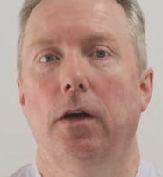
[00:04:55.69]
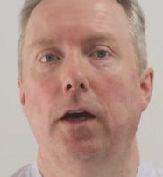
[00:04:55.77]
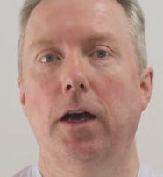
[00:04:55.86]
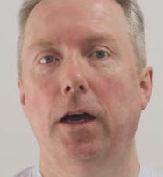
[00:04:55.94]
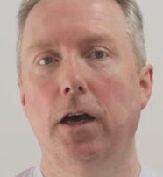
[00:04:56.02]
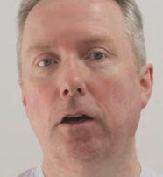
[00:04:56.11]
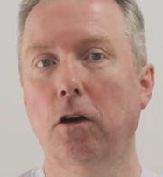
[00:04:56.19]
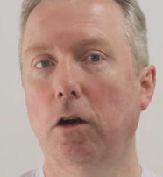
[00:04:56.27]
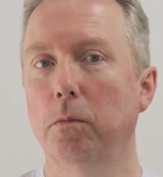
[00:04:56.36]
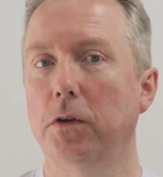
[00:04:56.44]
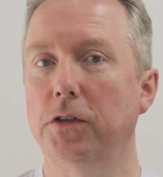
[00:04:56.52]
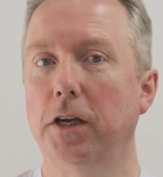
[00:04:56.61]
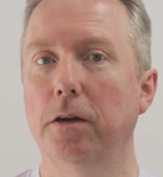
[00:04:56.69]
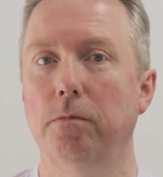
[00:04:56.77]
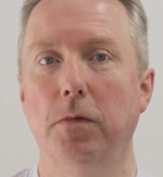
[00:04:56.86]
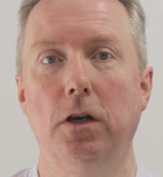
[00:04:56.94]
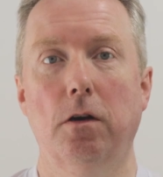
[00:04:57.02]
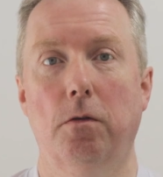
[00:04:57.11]
Uh, a column to
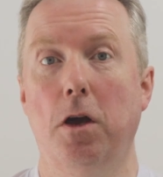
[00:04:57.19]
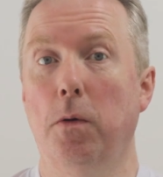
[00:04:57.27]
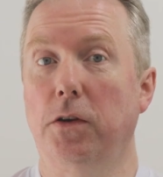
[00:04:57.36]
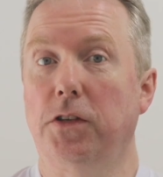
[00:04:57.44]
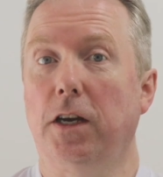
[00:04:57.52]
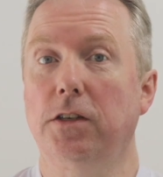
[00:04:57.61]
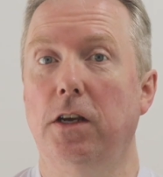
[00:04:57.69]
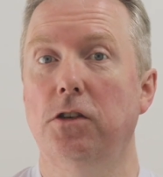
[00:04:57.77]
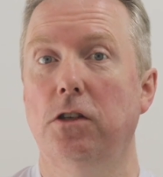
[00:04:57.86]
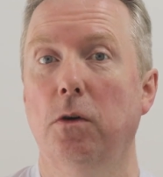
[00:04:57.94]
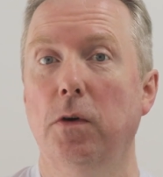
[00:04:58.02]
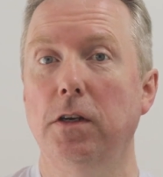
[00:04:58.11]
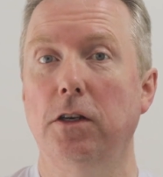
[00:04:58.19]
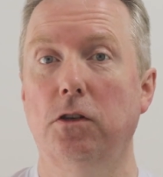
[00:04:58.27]
say, you know, who has access to it?